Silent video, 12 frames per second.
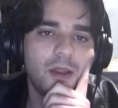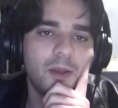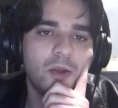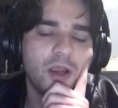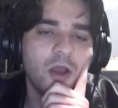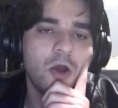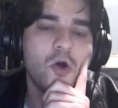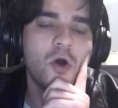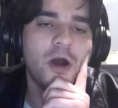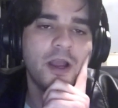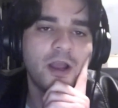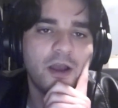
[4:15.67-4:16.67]
like,
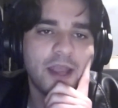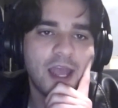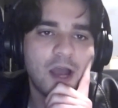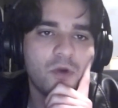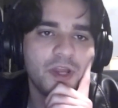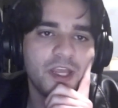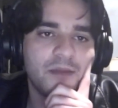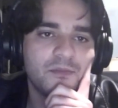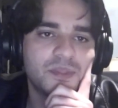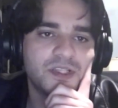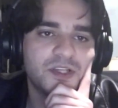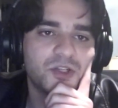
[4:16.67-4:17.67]
oh, okay, I want to get in
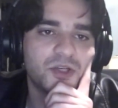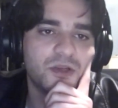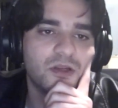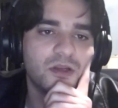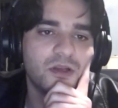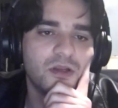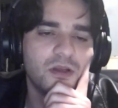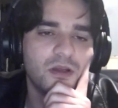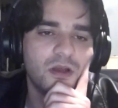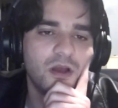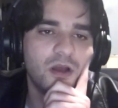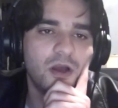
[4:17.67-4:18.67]
position
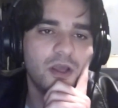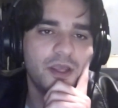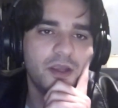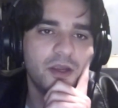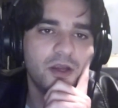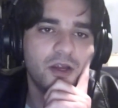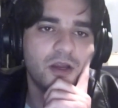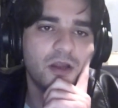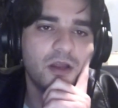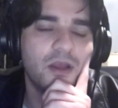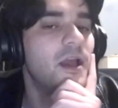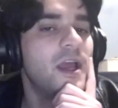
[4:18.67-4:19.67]
here.
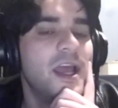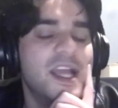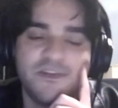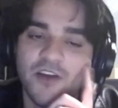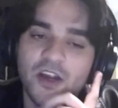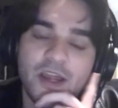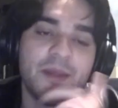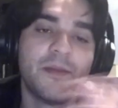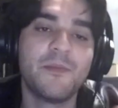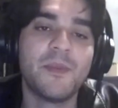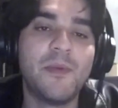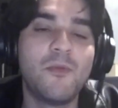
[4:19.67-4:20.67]
It's very, and then
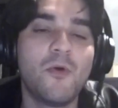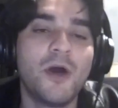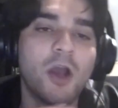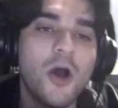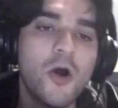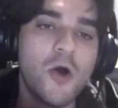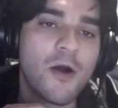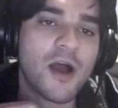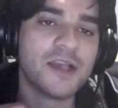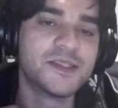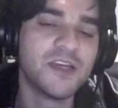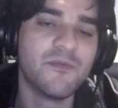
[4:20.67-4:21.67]
the people are like, oh, I
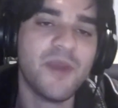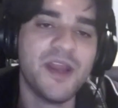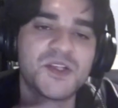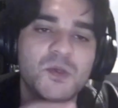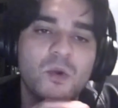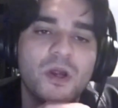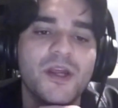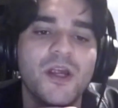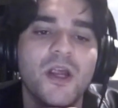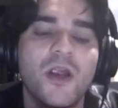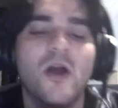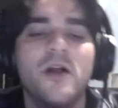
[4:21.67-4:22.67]
see a mating square
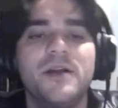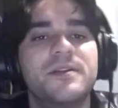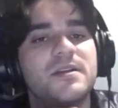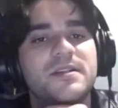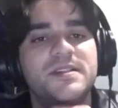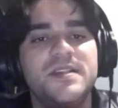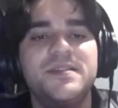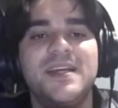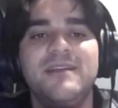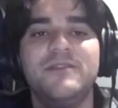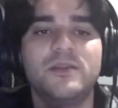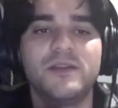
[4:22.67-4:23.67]
here on
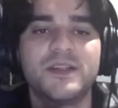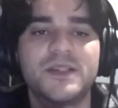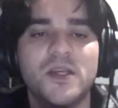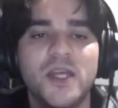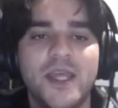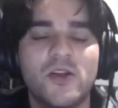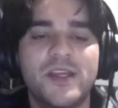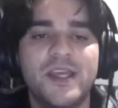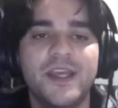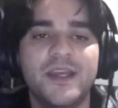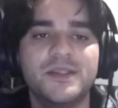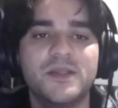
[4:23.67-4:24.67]
c7. Let's get our
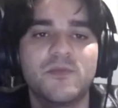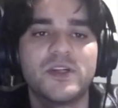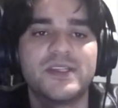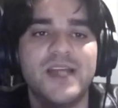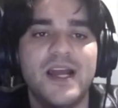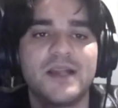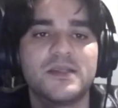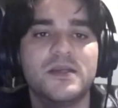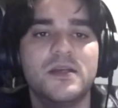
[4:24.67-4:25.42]
king in to protect,